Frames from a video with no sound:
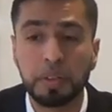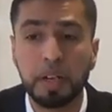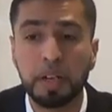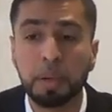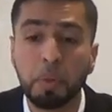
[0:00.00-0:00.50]

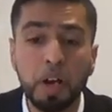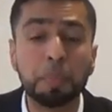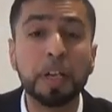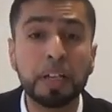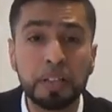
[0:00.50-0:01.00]
Okay, in my
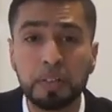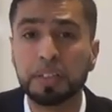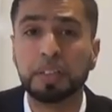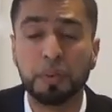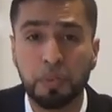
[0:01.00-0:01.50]
opinion, there
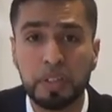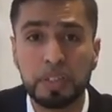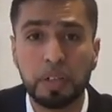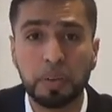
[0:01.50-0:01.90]
is a difference.